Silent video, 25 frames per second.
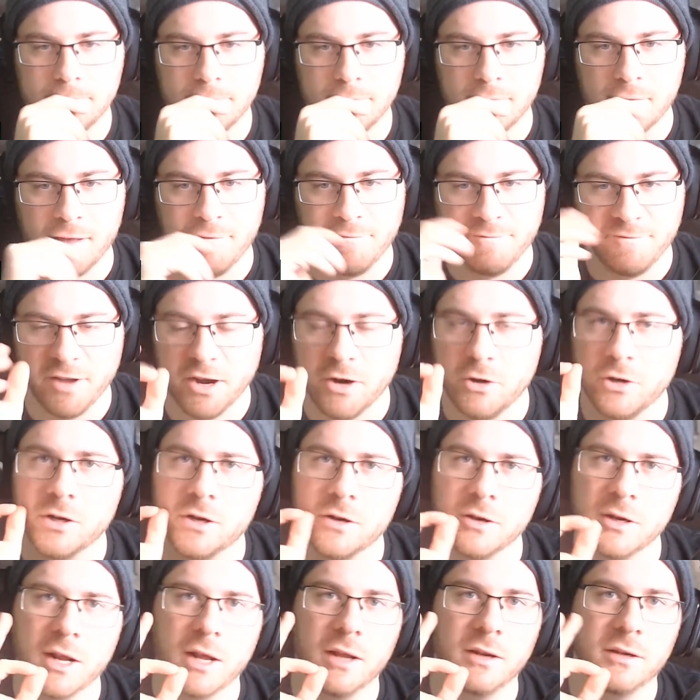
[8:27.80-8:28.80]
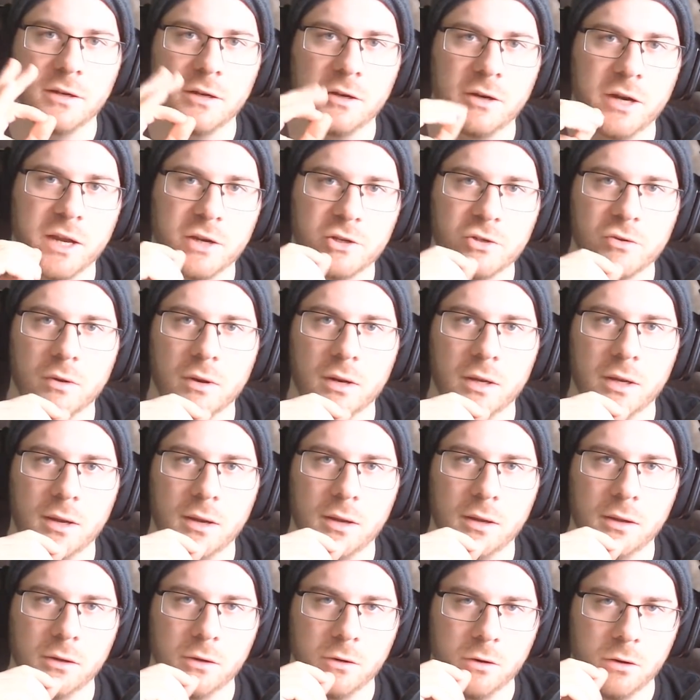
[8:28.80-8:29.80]
A very good idea, actually,
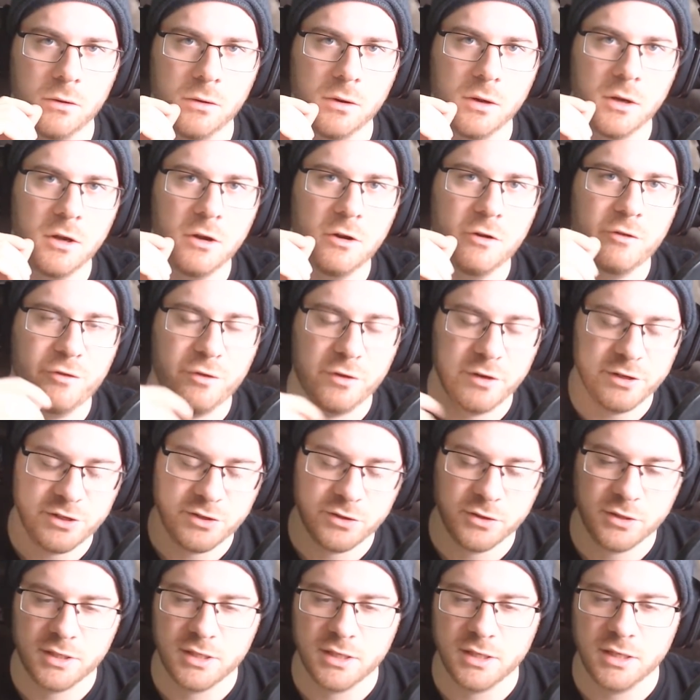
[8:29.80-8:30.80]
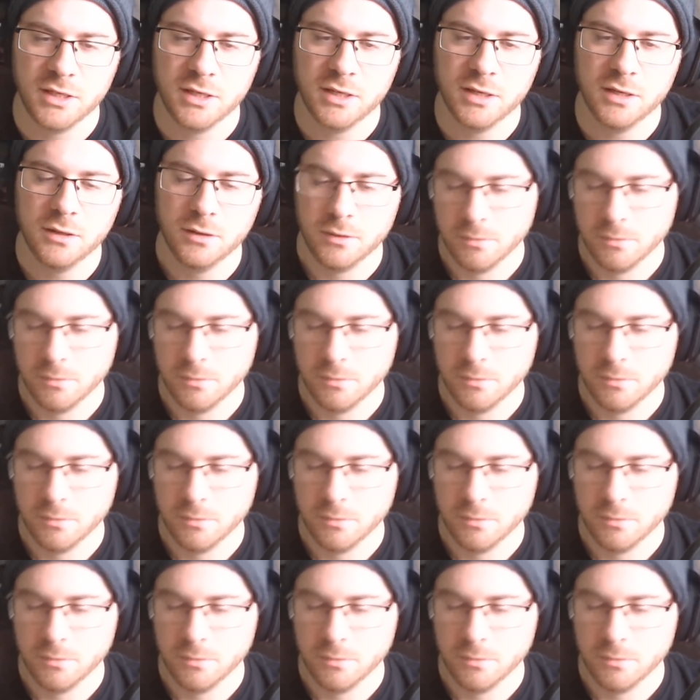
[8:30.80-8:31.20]
you know. First you see,